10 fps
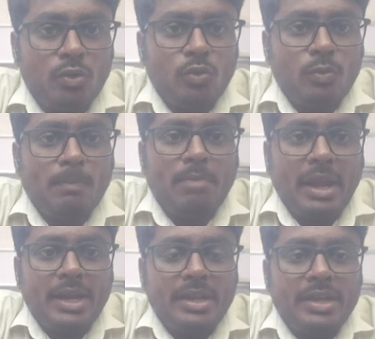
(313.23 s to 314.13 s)
In
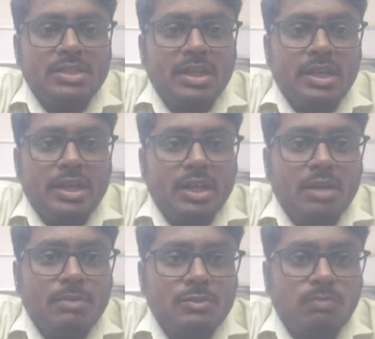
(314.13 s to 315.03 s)
mode 2,
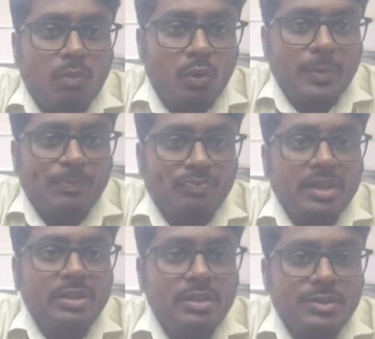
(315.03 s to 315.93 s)
bidirectional data bus
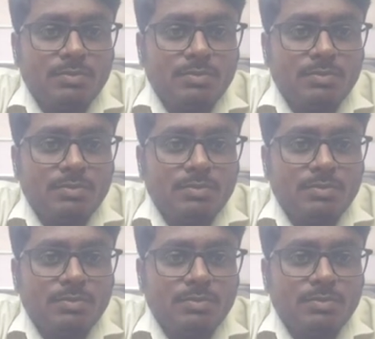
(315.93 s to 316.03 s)
mode.